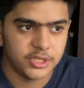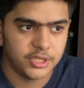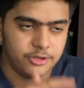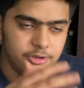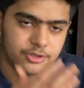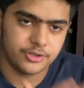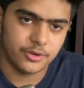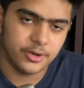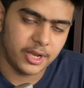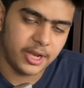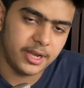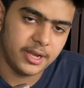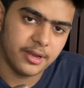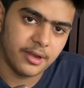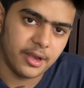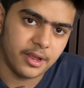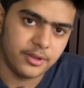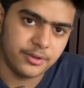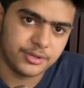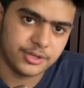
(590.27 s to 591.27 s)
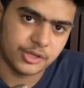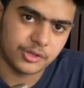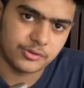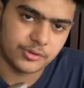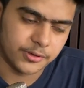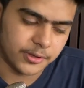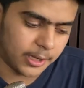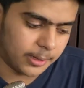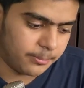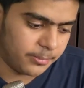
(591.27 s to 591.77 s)
She used to read it and she
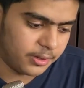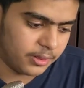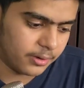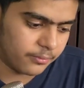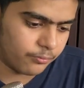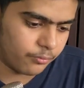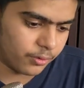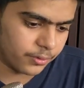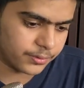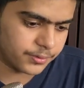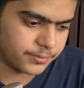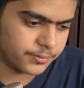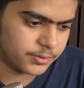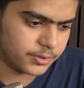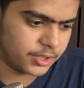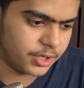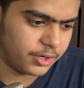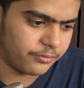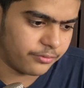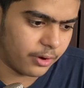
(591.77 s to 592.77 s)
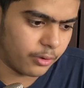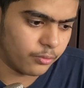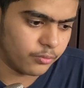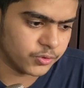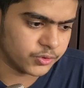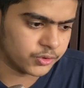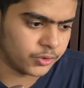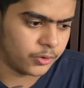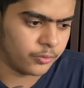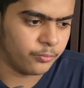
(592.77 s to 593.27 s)
used to tell me that what she found
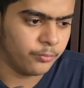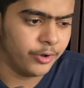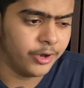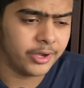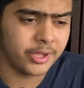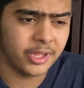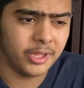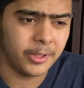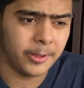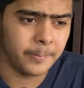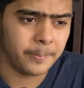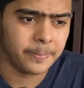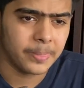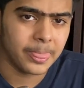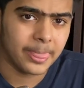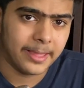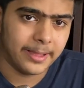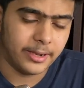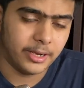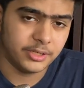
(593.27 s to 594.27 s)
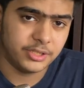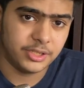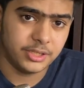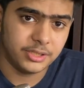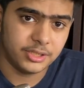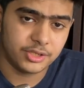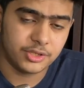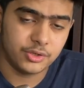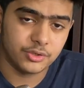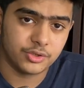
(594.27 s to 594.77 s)
was not working. And she
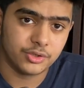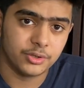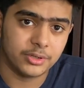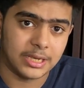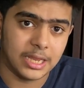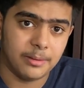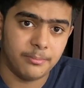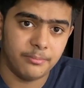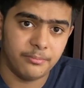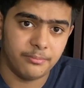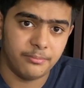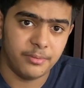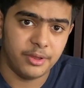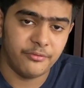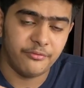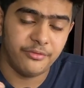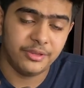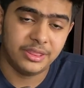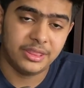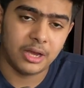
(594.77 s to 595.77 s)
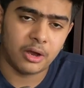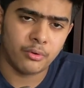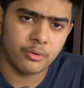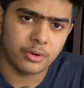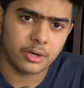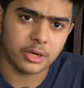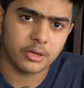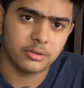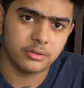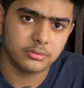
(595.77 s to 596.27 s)
just used to tell me
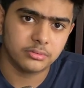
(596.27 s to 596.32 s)
without